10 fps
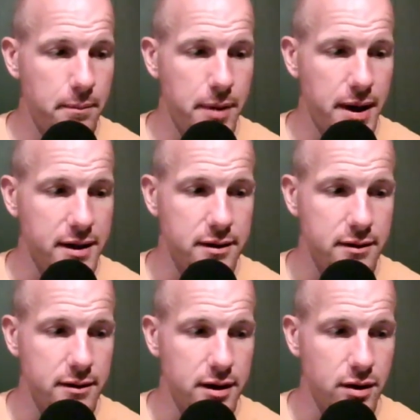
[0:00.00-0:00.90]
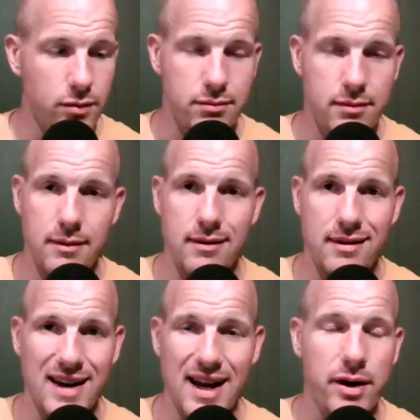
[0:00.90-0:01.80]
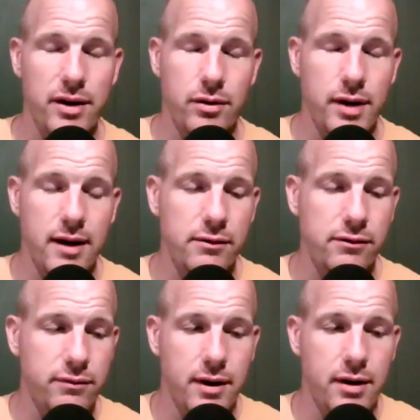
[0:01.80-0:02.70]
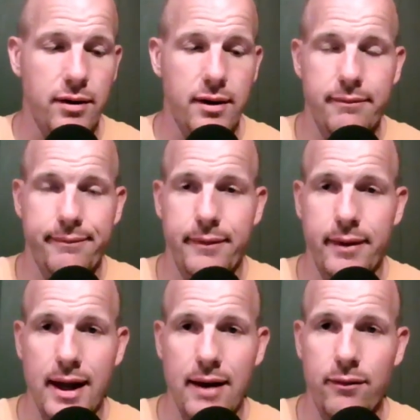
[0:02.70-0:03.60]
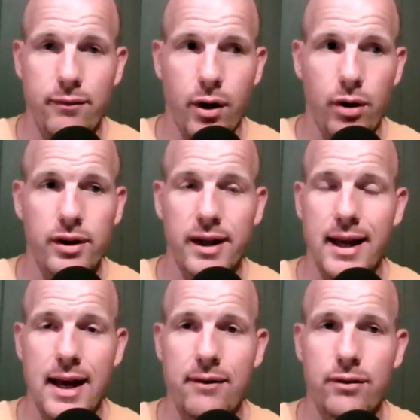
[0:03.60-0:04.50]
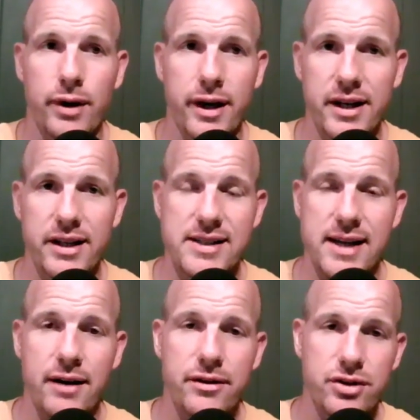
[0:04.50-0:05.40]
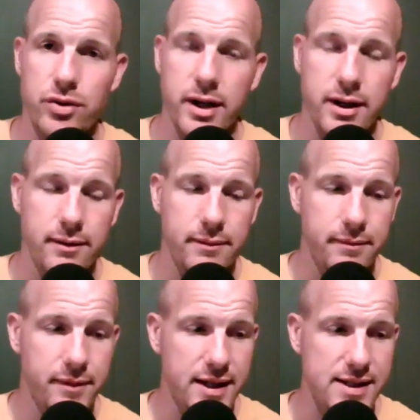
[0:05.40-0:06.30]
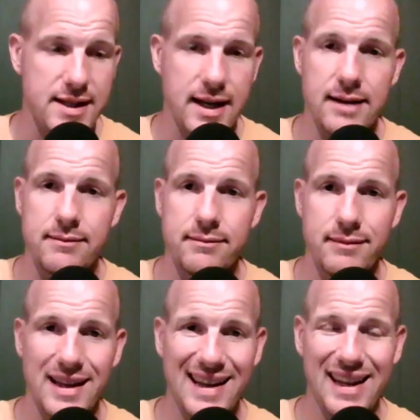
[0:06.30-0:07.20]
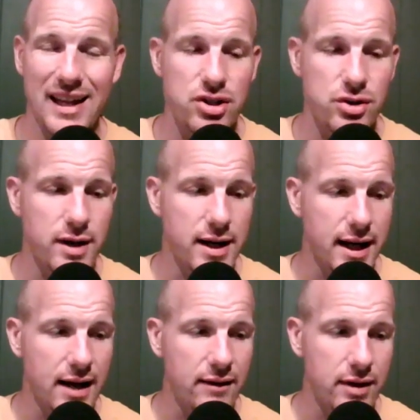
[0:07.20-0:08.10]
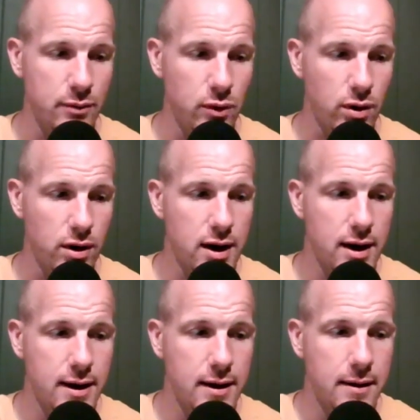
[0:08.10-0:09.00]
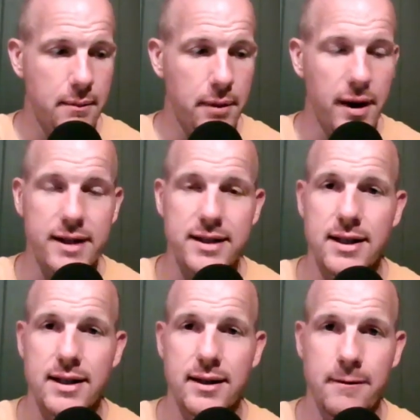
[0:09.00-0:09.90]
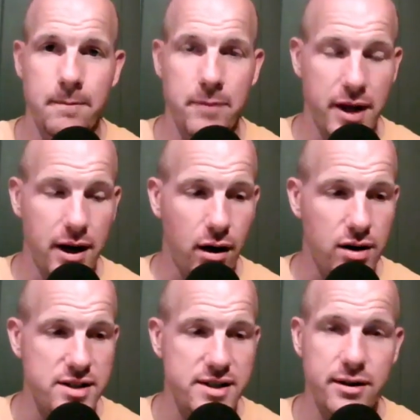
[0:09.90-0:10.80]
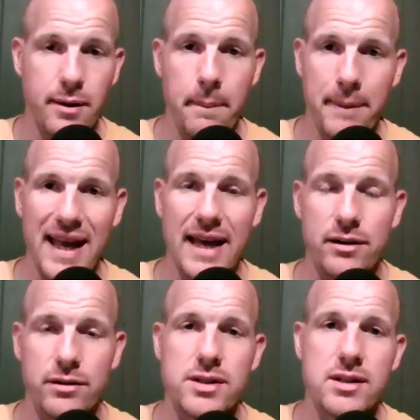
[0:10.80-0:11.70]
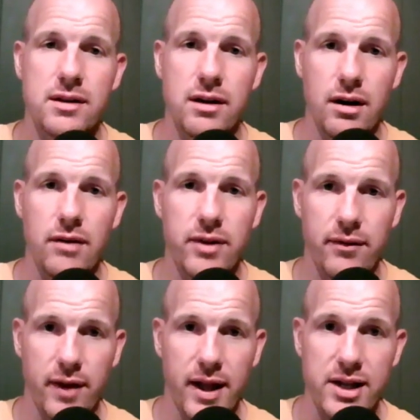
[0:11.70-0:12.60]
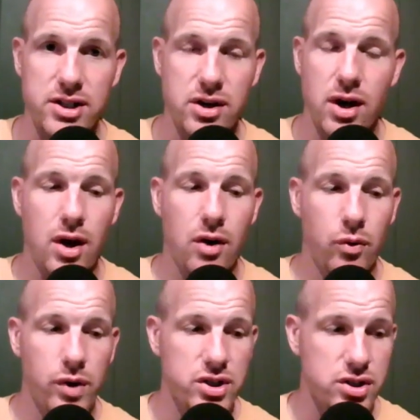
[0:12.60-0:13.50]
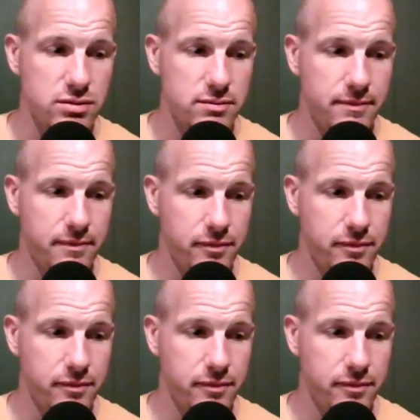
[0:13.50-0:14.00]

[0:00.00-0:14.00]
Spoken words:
But, you know, now I don't have hardly ever any desire to drink. That's not any issue that I have anymore. But there are still battles of the flesh, which